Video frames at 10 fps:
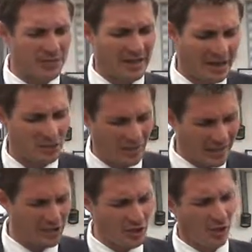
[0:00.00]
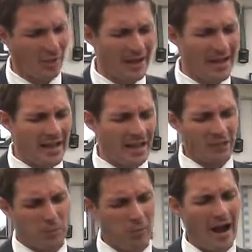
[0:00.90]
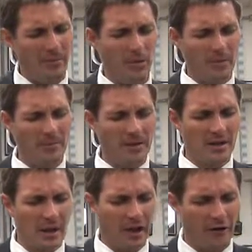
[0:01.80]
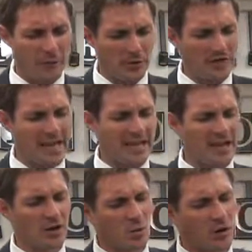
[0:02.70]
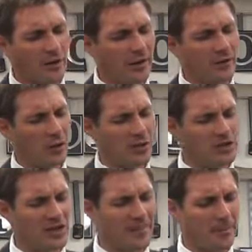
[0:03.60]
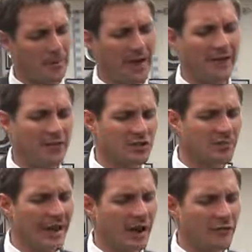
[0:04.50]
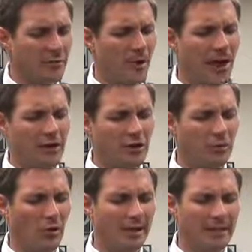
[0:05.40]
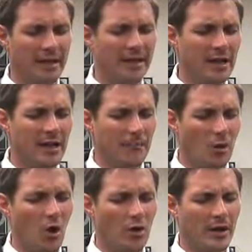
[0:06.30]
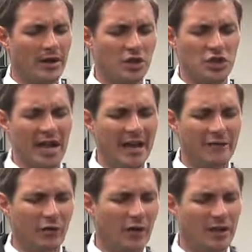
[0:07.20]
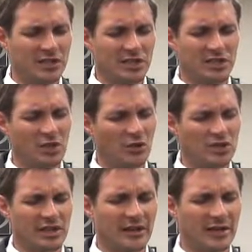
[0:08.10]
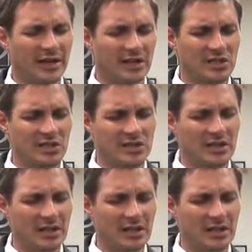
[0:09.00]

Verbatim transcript: because we didn't know the problem of partaking unworthily of the Lord's Supper. God, this matter of your body and your blood being broken and shed for us is so serious.